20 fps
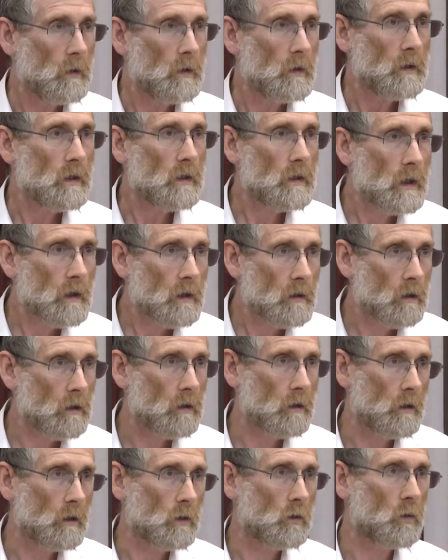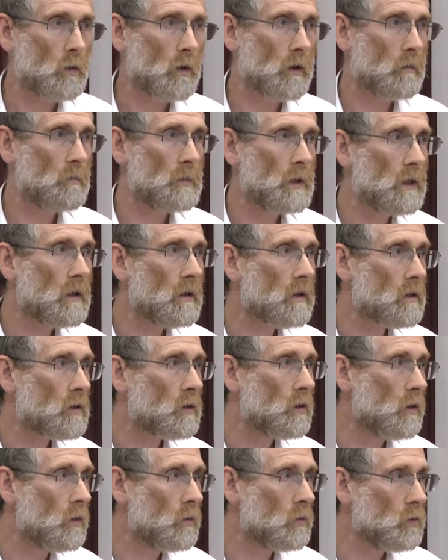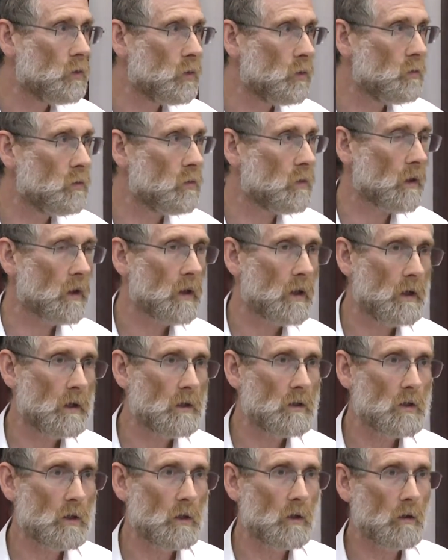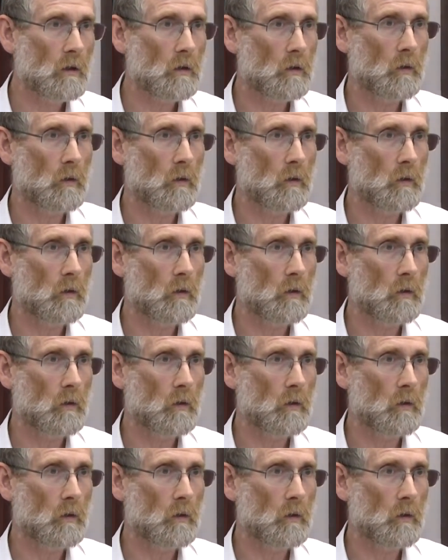Yes, it was based on new moon sightings,